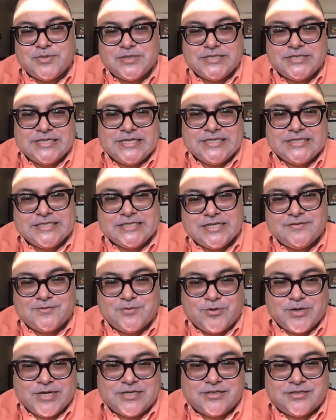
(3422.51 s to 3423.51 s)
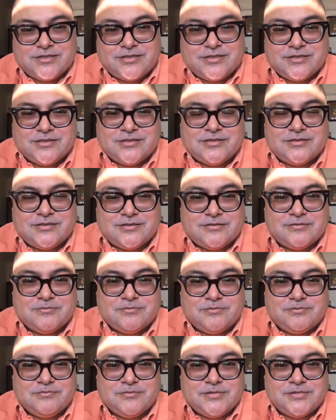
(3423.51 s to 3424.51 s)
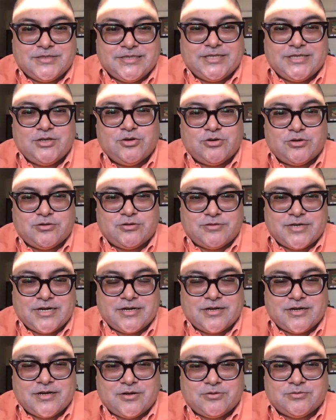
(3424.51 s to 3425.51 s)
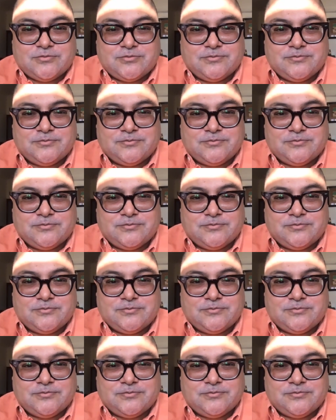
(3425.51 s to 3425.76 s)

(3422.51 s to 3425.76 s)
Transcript: is in itself quite uh, secure right now?